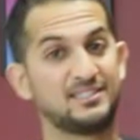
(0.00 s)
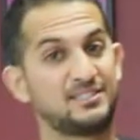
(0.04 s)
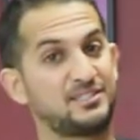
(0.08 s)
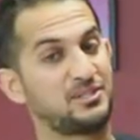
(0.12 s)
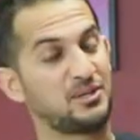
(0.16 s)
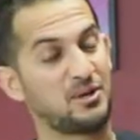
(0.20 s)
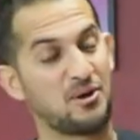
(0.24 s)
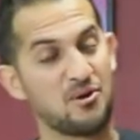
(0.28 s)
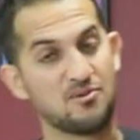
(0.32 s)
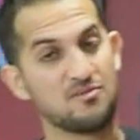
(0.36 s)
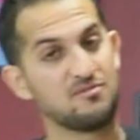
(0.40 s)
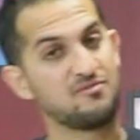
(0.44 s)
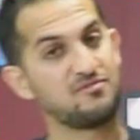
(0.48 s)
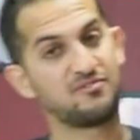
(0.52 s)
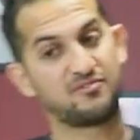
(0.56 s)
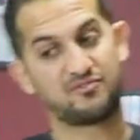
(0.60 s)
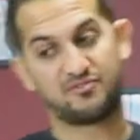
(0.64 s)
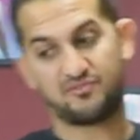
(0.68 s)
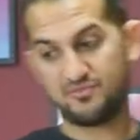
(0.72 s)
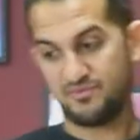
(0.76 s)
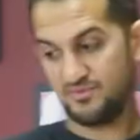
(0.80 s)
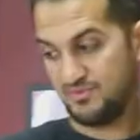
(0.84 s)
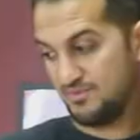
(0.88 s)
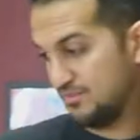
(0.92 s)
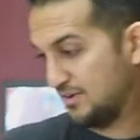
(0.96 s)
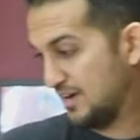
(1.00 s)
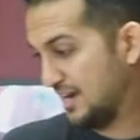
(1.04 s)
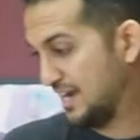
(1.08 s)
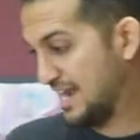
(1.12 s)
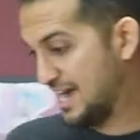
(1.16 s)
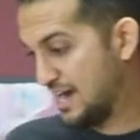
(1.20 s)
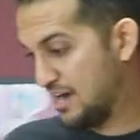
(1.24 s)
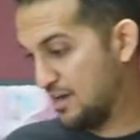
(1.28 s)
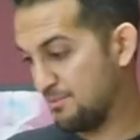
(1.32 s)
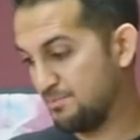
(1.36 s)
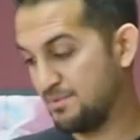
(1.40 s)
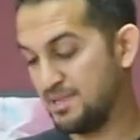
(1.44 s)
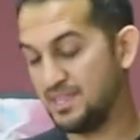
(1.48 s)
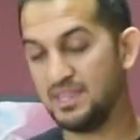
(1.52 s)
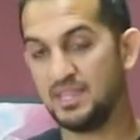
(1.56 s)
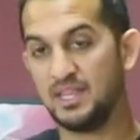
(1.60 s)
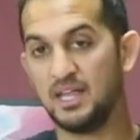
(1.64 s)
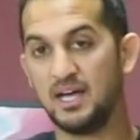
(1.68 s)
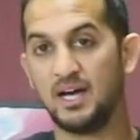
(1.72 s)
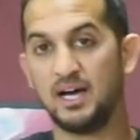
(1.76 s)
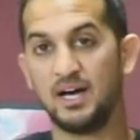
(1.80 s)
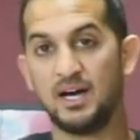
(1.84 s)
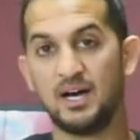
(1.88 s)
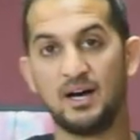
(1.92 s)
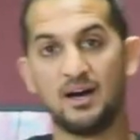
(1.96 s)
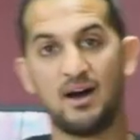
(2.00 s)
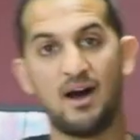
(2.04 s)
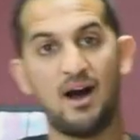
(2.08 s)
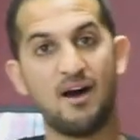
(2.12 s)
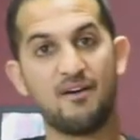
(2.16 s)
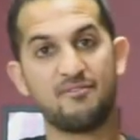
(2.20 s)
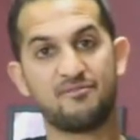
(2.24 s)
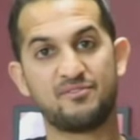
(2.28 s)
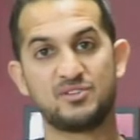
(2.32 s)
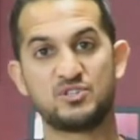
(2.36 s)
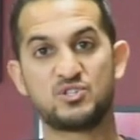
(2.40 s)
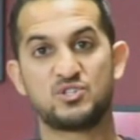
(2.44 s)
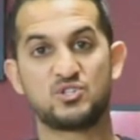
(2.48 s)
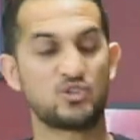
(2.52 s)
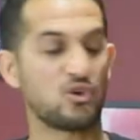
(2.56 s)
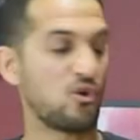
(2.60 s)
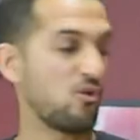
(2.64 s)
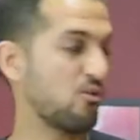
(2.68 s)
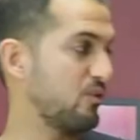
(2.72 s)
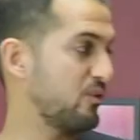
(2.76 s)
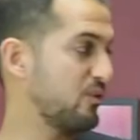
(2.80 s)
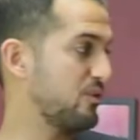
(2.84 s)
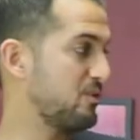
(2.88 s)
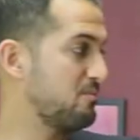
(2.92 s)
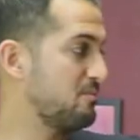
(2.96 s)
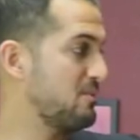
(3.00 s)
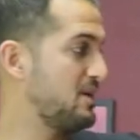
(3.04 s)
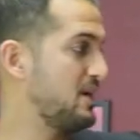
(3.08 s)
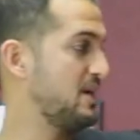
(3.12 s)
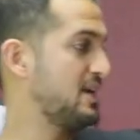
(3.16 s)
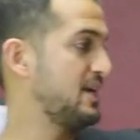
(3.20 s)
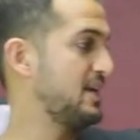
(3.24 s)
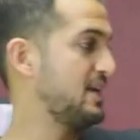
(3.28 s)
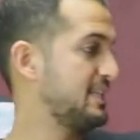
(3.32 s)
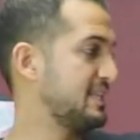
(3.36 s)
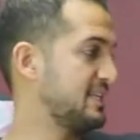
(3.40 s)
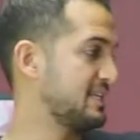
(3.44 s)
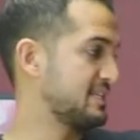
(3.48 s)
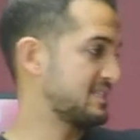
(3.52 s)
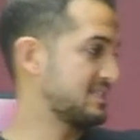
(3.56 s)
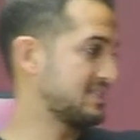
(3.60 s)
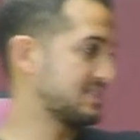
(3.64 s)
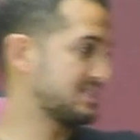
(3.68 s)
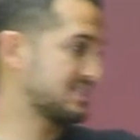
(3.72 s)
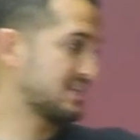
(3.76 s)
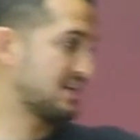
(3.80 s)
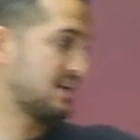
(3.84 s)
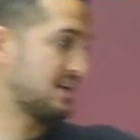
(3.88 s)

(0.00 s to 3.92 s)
so right now I'm in the office showroom. This is